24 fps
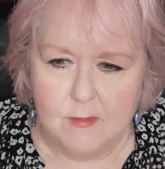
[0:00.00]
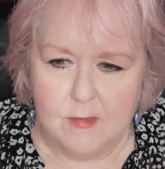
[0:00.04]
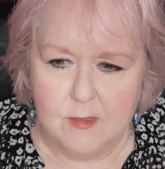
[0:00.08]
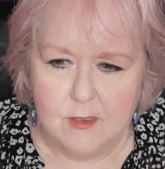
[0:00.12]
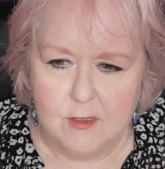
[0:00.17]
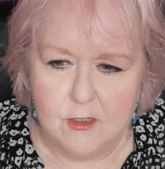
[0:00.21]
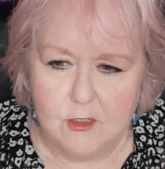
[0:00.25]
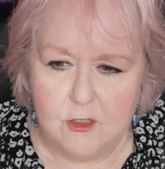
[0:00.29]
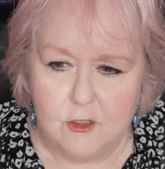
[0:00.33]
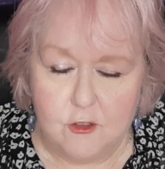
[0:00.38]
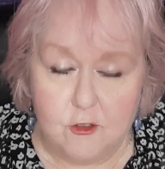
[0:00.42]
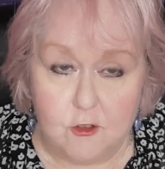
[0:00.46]

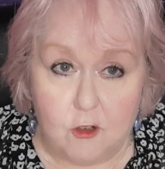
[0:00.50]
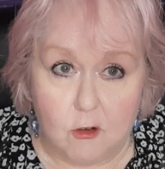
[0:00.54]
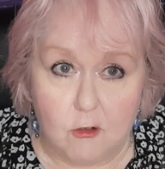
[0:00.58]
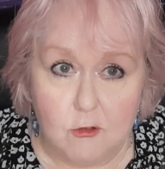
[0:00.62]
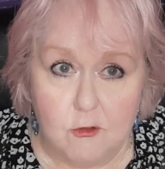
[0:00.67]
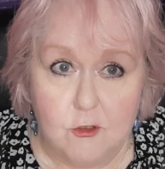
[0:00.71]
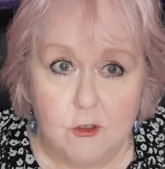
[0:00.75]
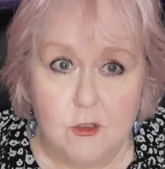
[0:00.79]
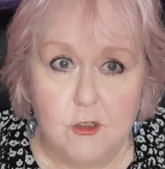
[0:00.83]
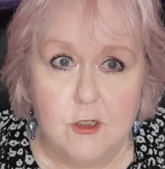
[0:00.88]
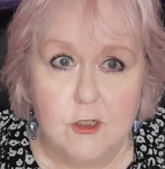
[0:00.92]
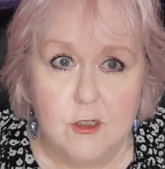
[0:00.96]

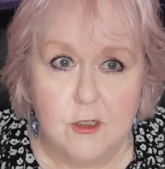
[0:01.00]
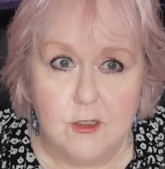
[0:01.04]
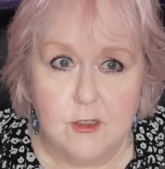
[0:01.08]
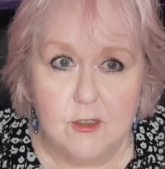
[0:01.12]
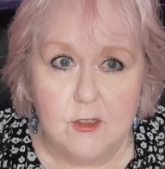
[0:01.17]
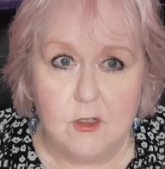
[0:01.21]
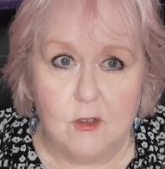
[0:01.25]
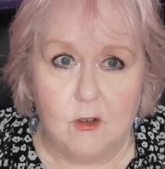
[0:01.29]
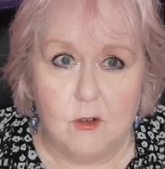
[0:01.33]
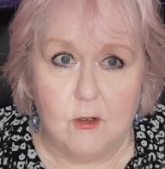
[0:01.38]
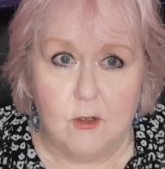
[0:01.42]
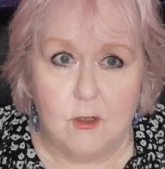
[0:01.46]
structures
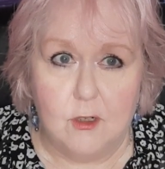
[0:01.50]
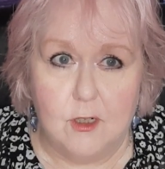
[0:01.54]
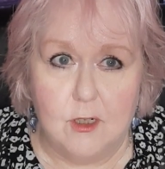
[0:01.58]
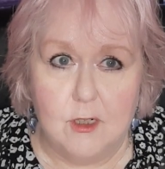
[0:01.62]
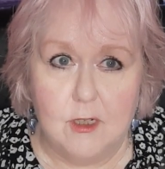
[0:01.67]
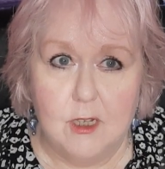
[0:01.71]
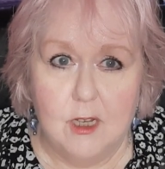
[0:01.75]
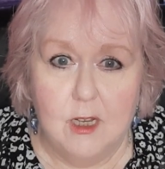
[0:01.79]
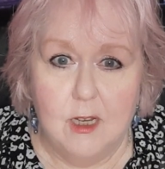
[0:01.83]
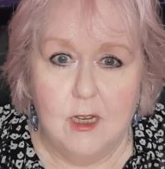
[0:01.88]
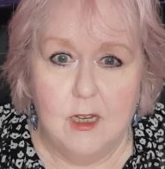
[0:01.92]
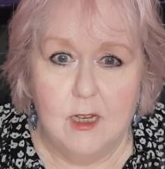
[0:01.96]

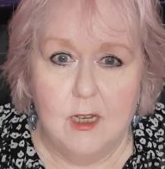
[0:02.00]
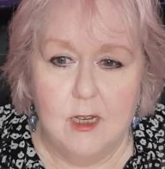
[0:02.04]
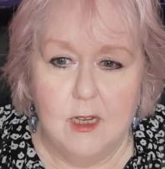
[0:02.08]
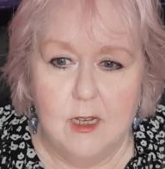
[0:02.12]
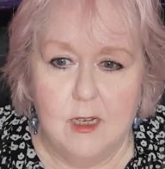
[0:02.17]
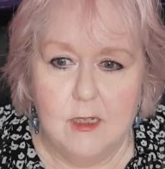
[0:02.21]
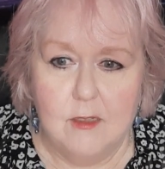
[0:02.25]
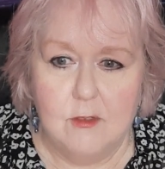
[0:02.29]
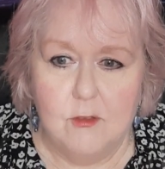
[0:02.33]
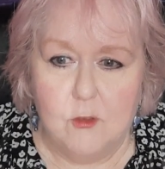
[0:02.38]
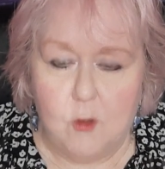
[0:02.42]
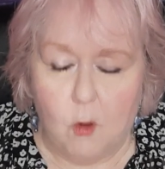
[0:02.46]
or
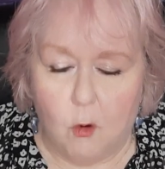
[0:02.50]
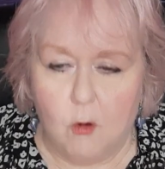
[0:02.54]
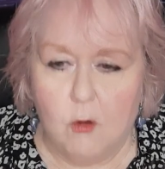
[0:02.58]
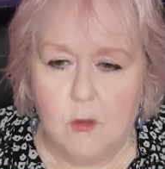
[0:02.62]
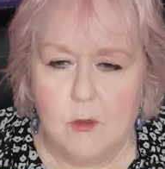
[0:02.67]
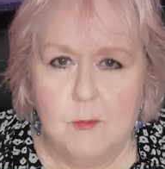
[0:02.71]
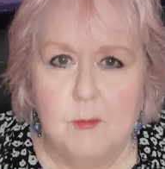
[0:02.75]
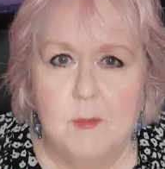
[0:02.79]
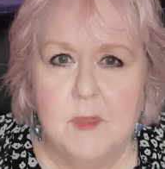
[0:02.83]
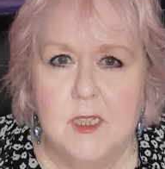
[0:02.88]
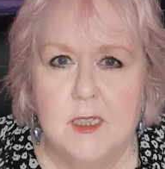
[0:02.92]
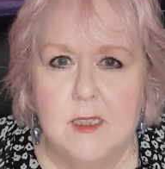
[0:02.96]

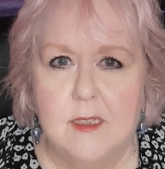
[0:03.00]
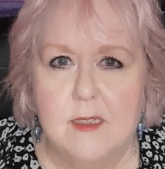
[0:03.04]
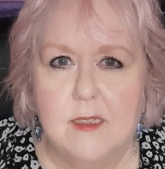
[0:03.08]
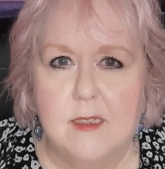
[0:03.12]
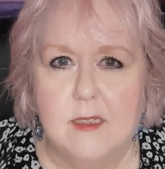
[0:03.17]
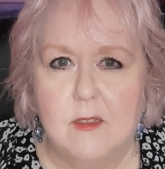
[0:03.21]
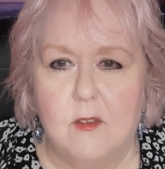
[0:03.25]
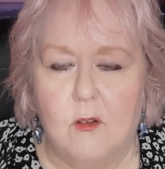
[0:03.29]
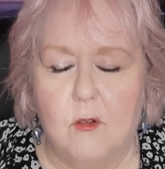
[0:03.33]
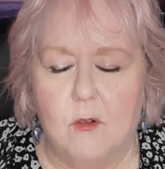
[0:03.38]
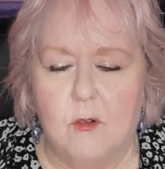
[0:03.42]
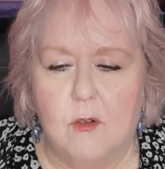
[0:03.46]

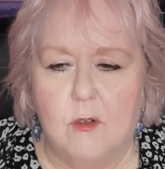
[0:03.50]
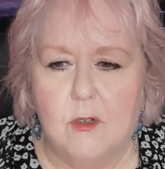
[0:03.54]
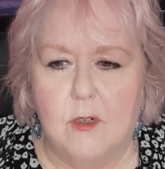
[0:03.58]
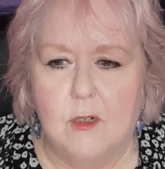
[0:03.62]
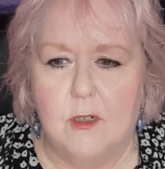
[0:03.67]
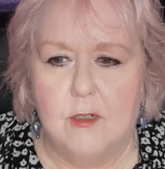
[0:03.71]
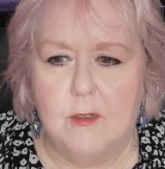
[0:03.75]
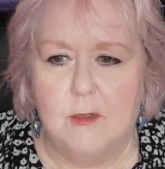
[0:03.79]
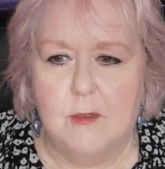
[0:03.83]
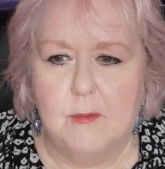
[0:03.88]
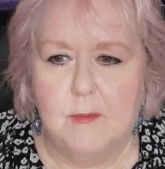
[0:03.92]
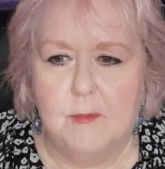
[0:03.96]
dogmas
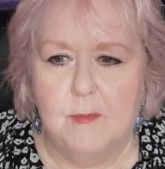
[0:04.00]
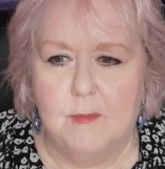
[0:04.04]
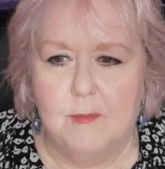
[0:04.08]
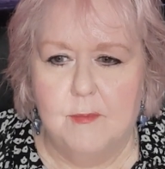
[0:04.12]
or